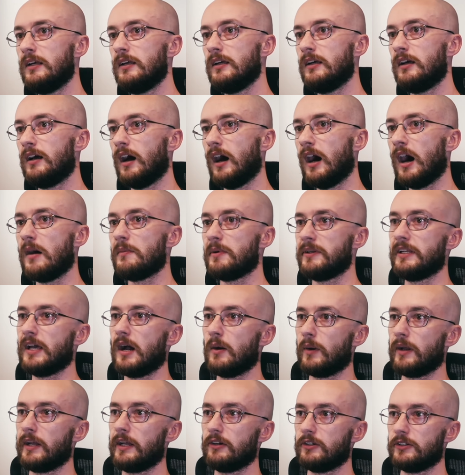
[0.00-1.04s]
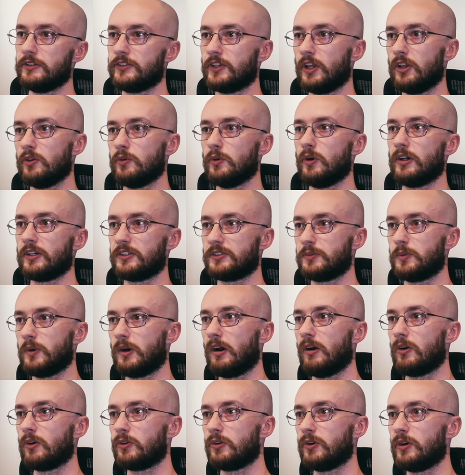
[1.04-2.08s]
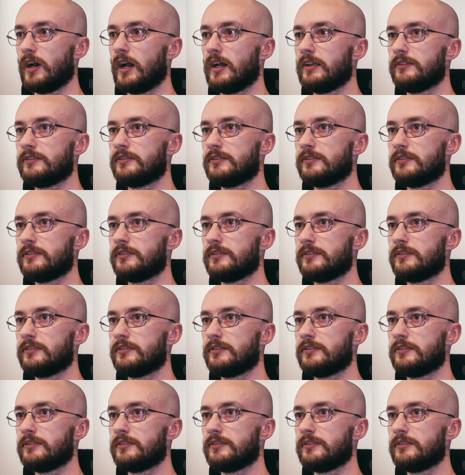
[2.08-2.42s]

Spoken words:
And now we're here in Solidworks, where I'll create some